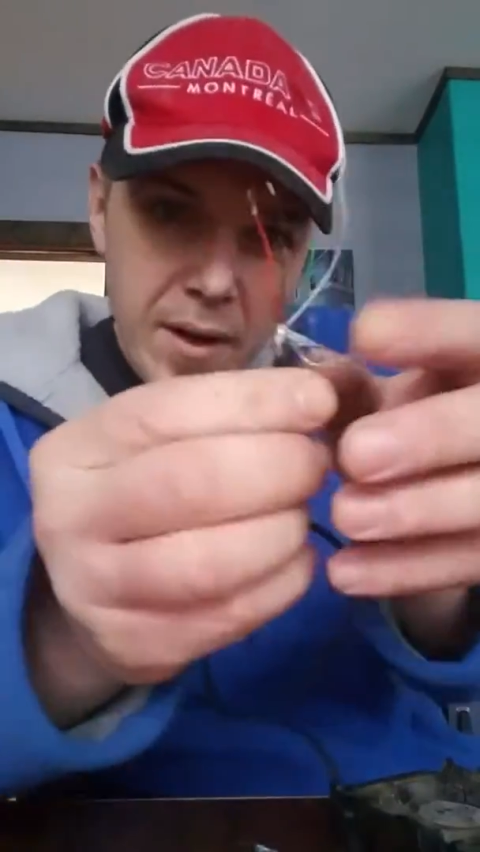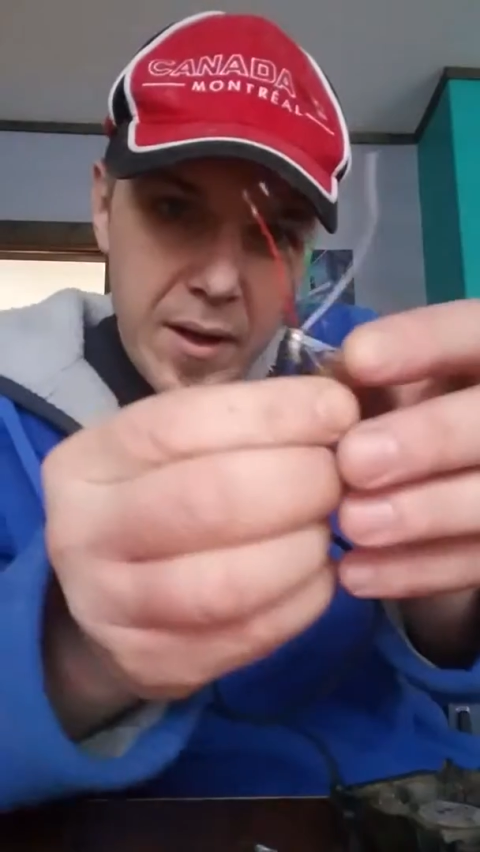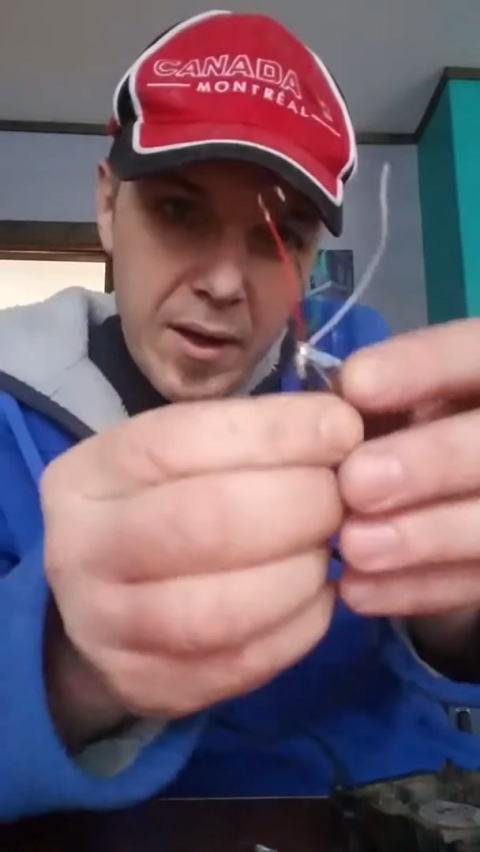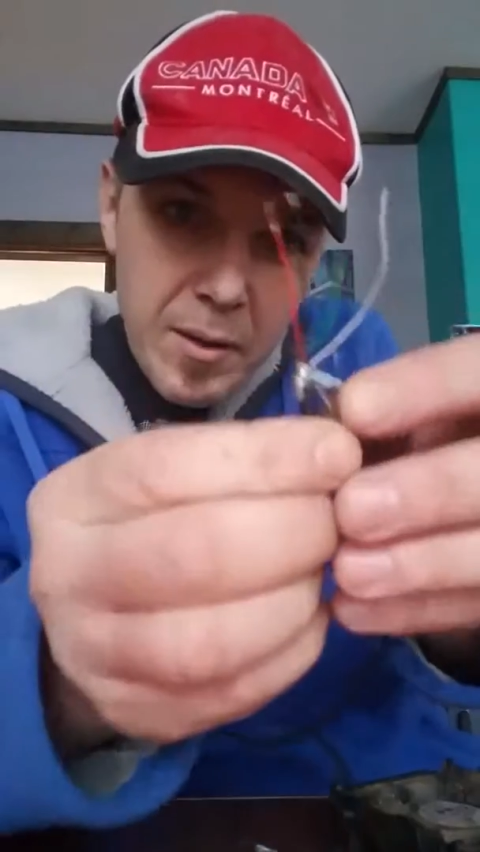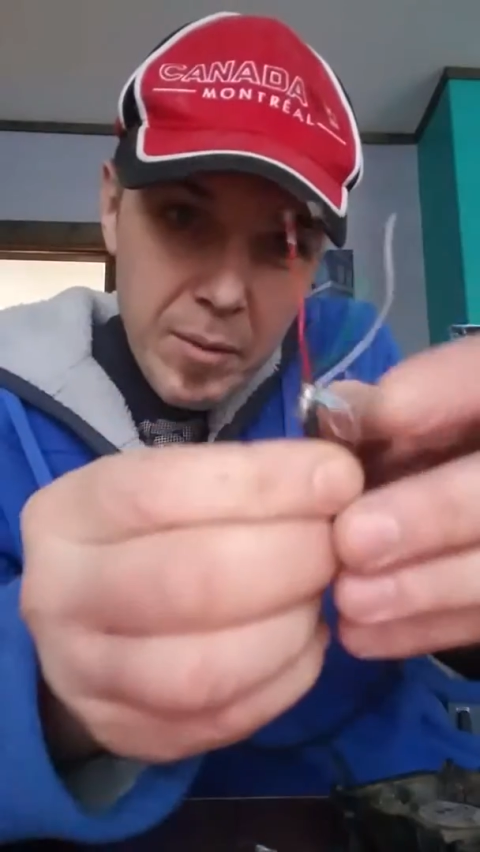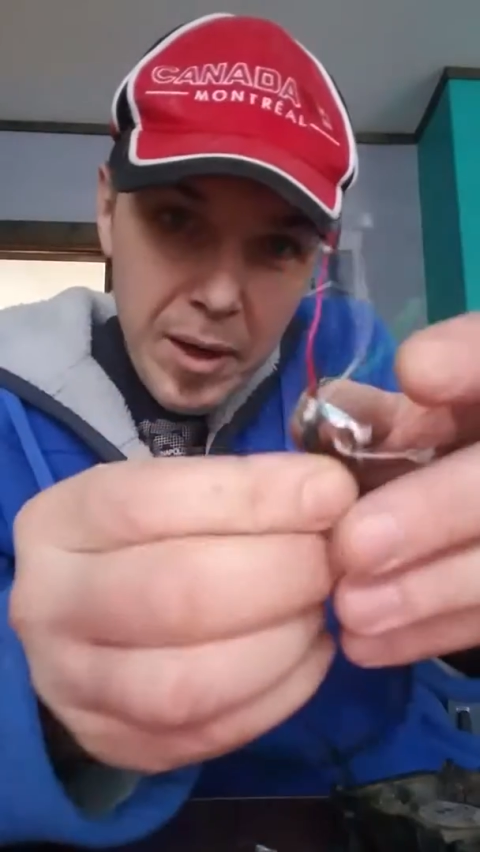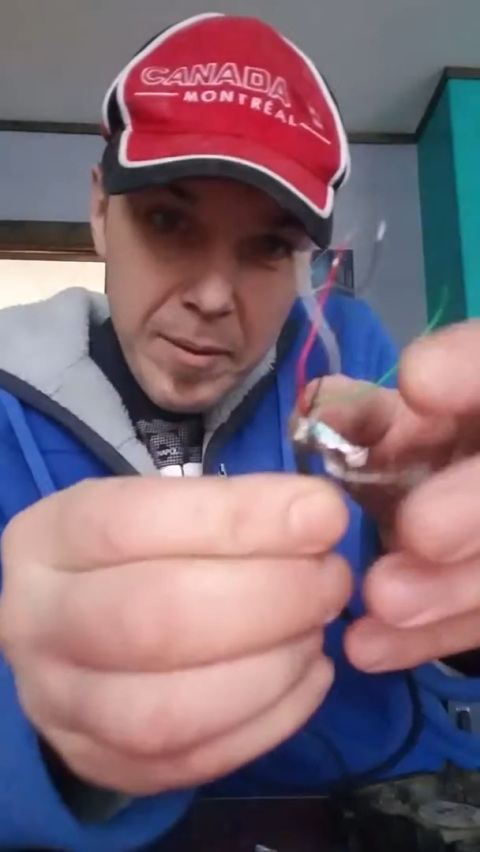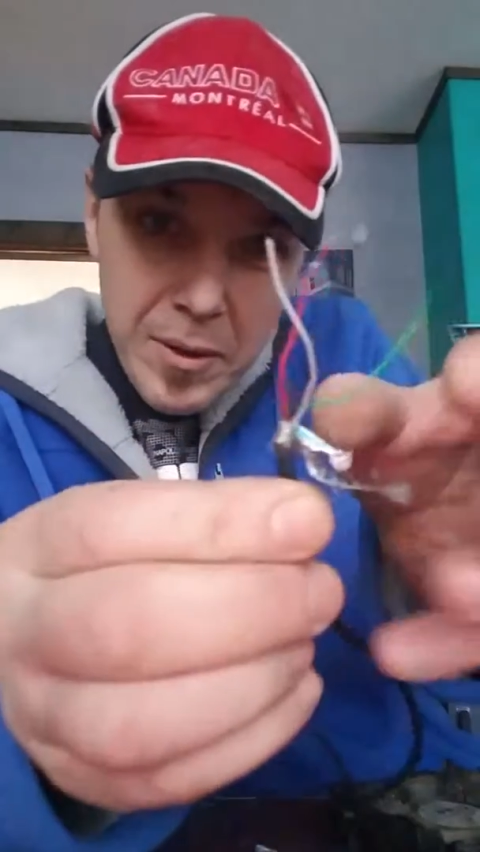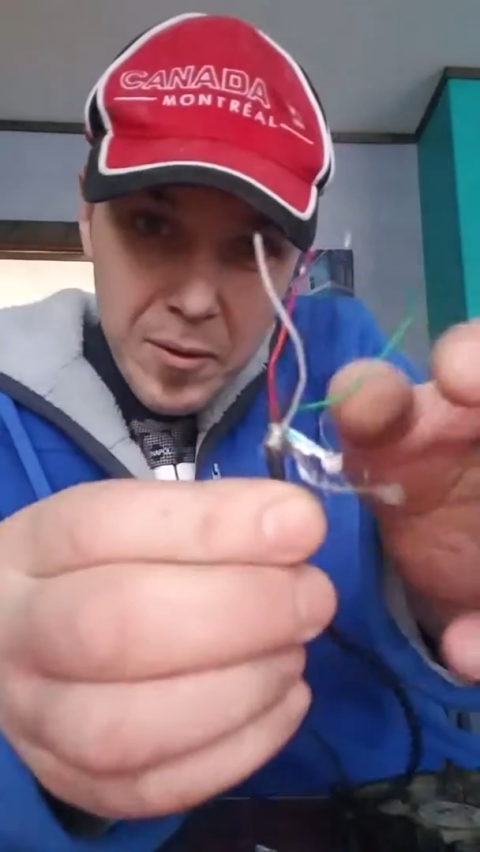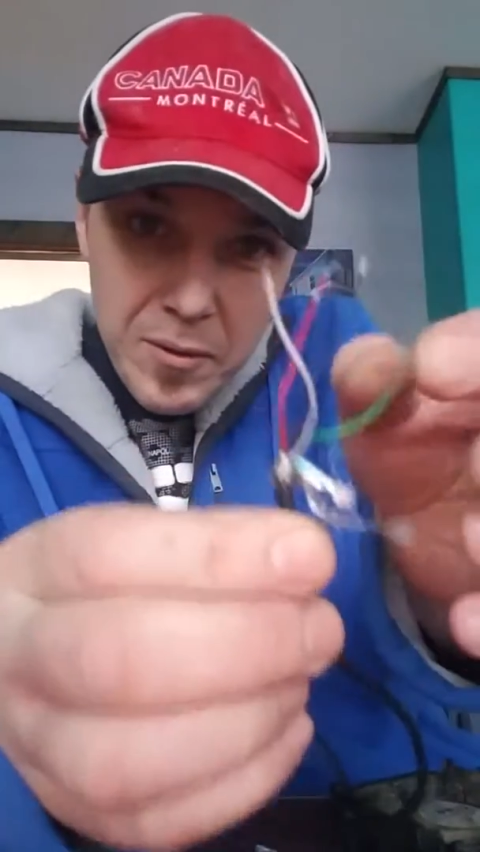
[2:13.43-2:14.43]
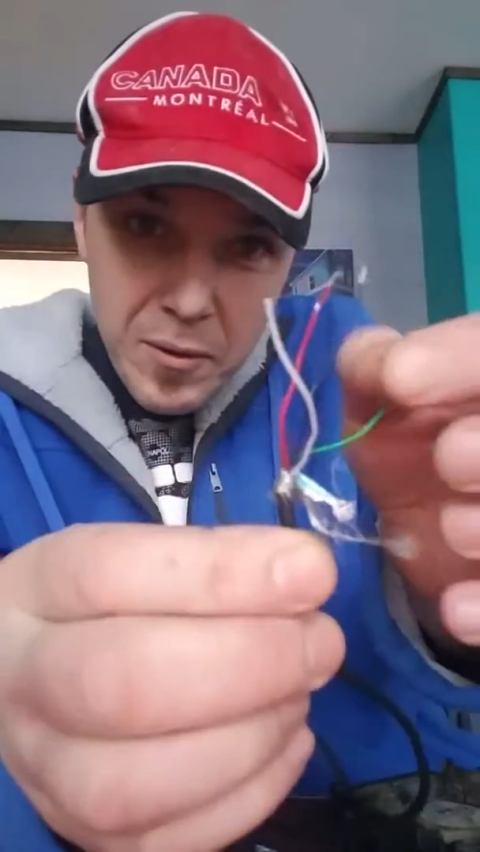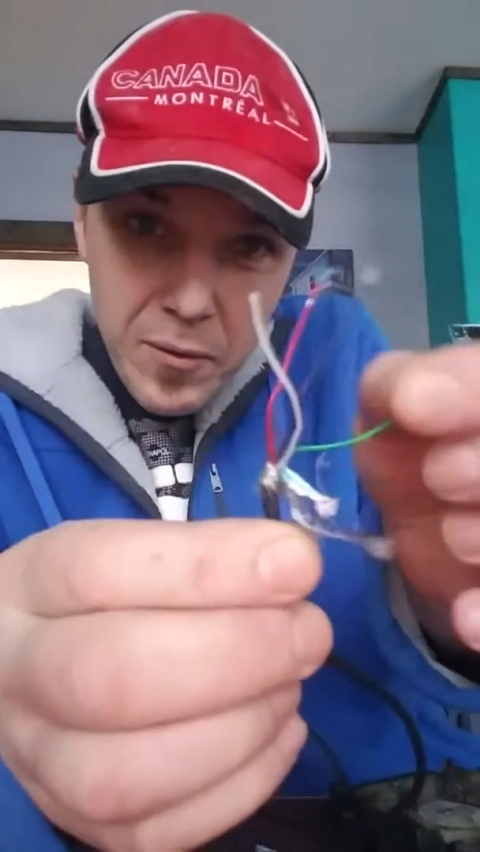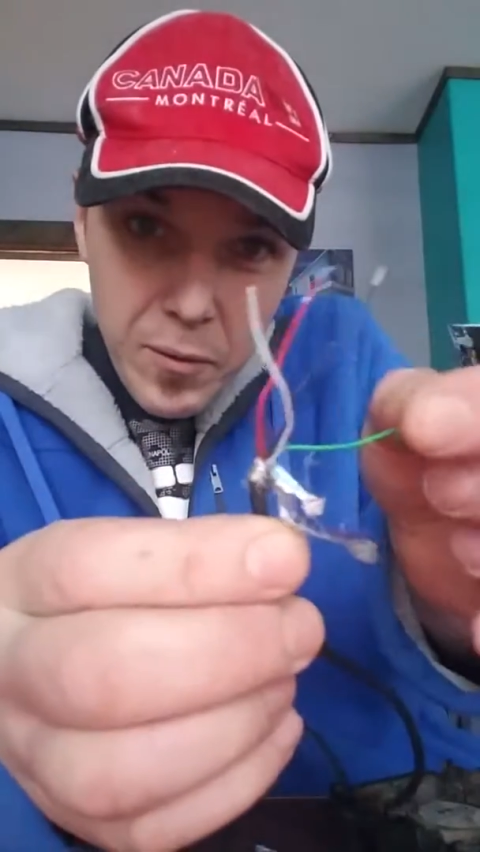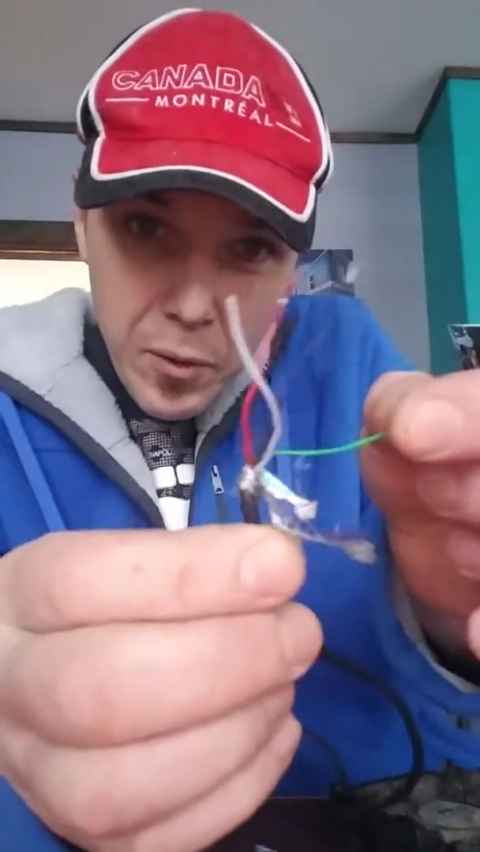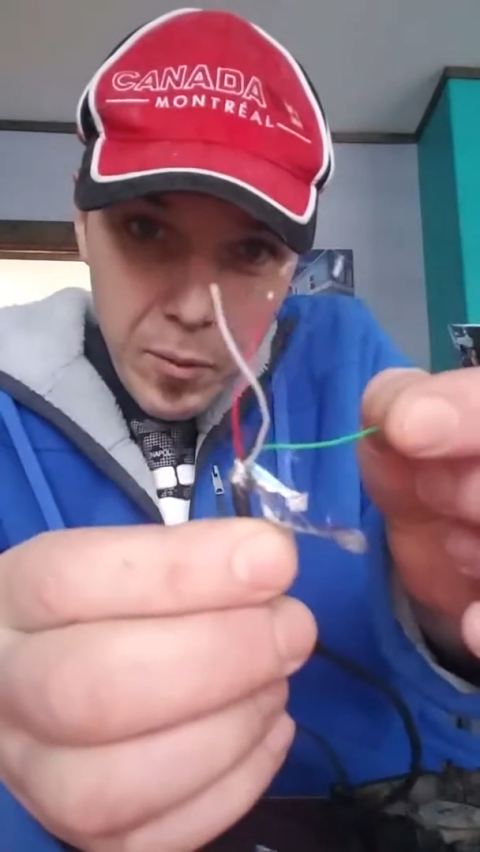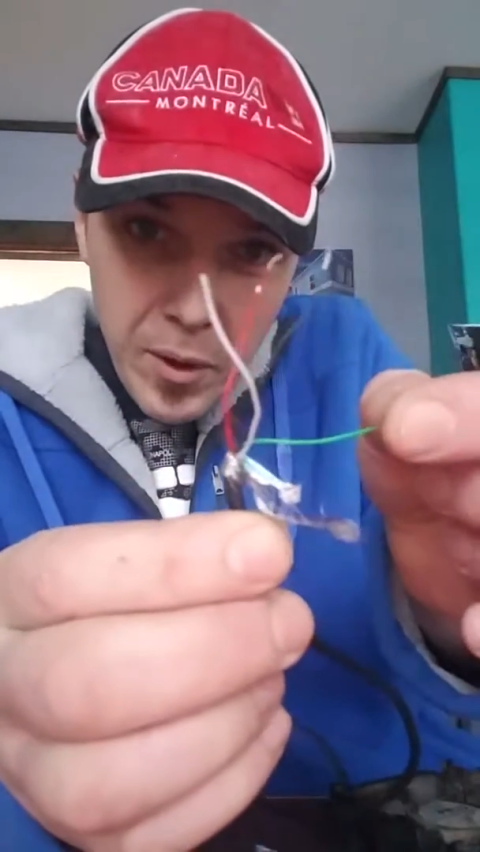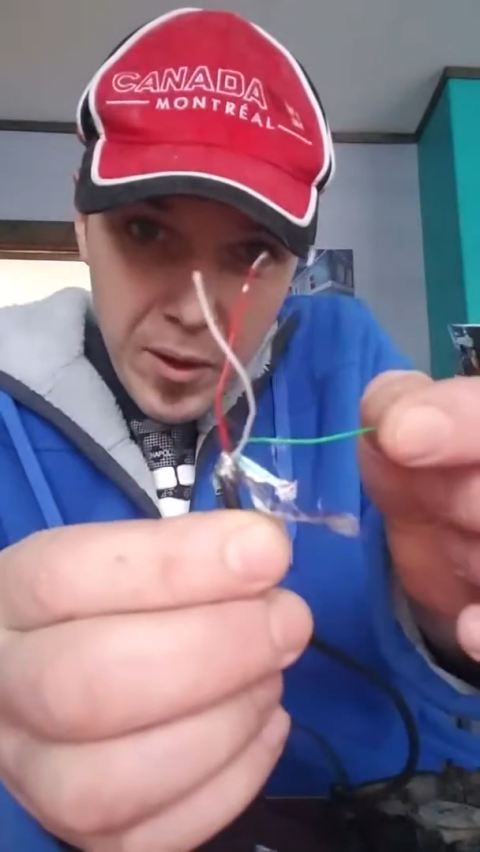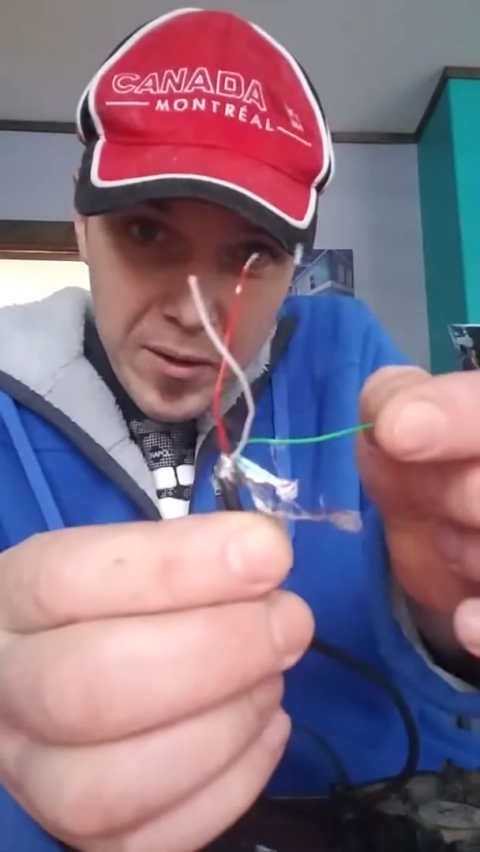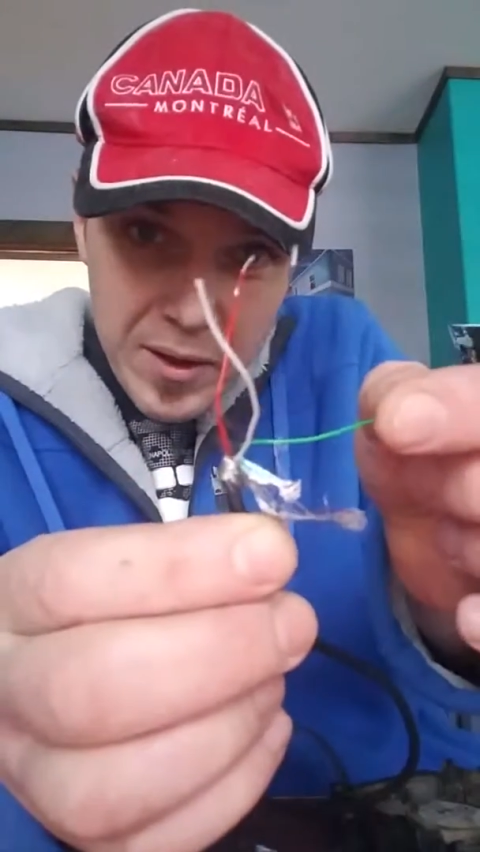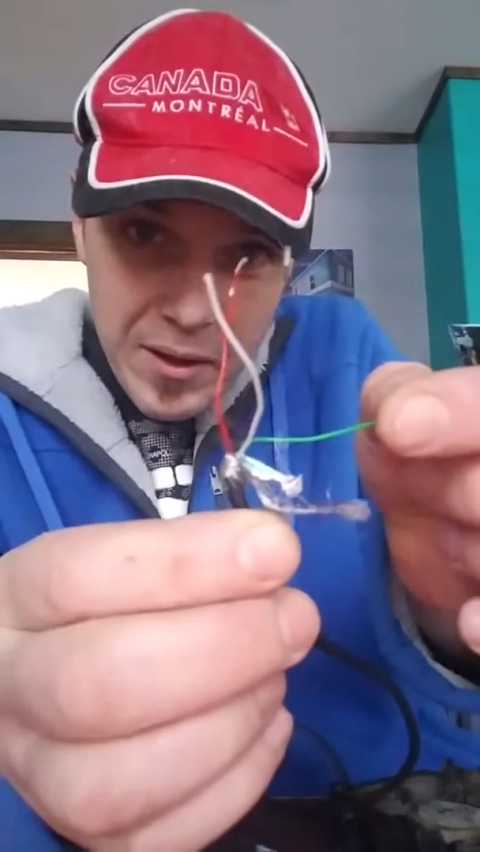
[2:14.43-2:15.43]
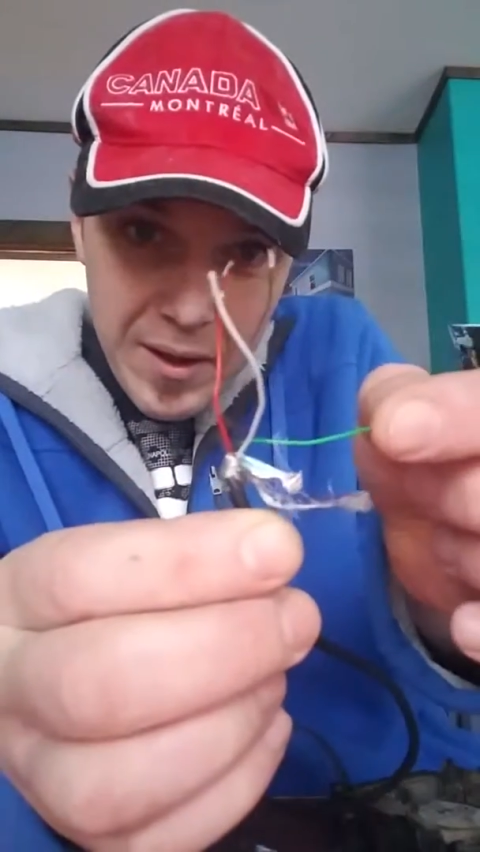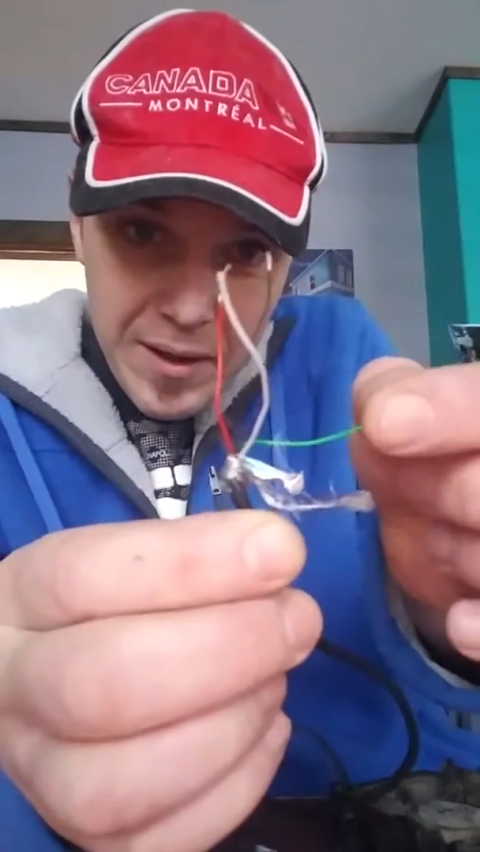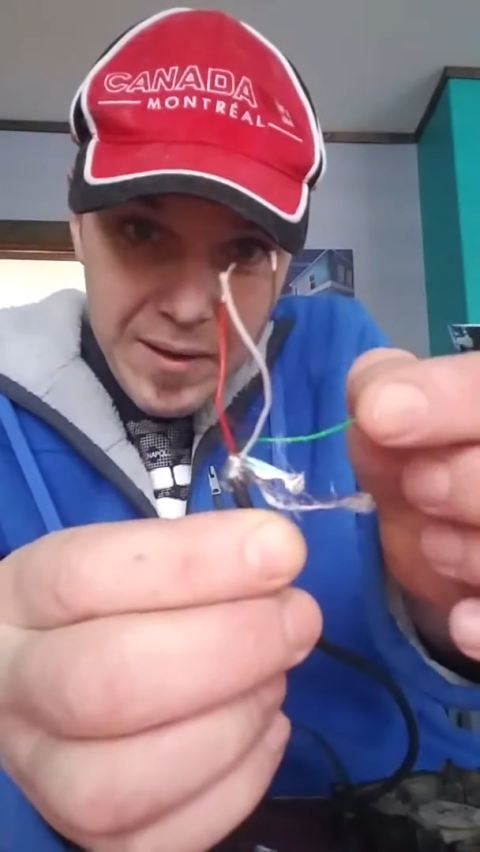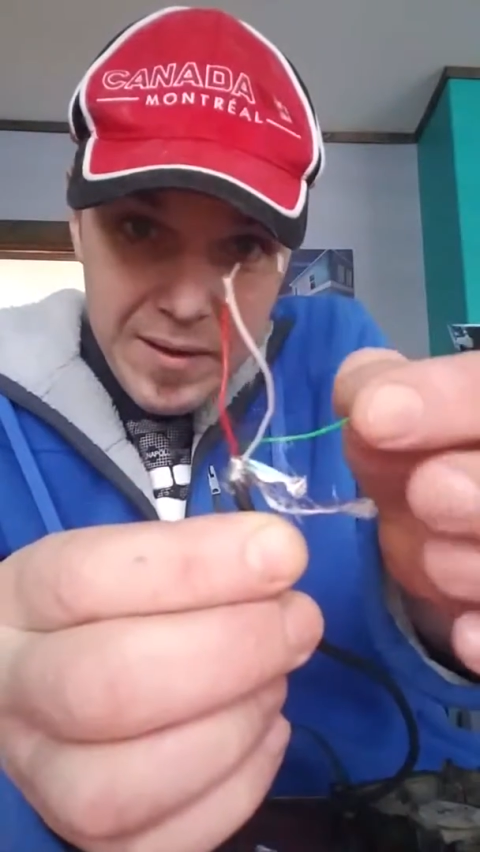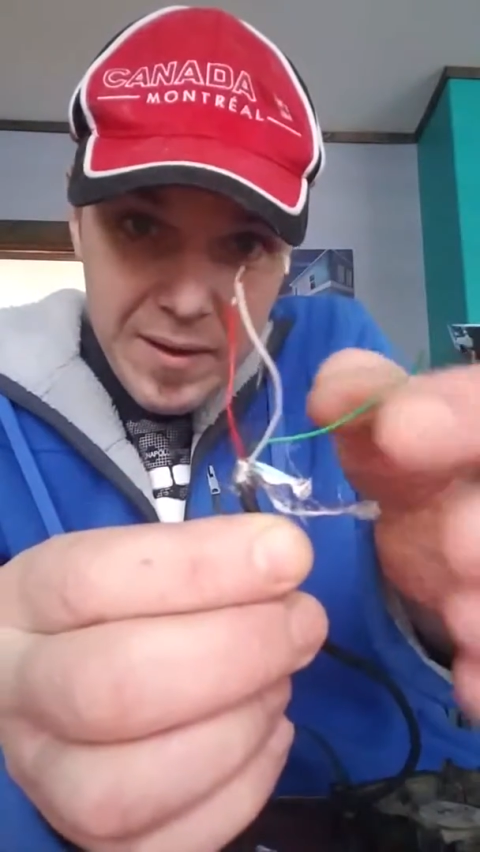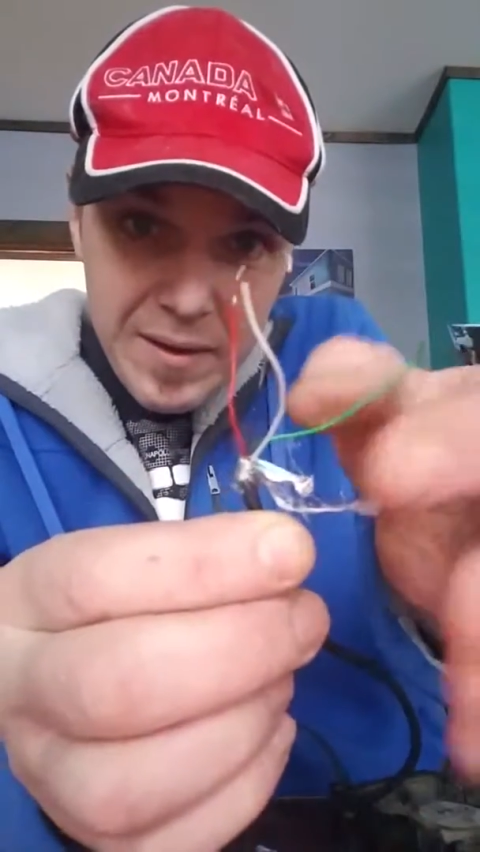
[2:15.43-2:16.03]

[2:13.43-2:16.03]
can probably notice there's 4 wires here on this.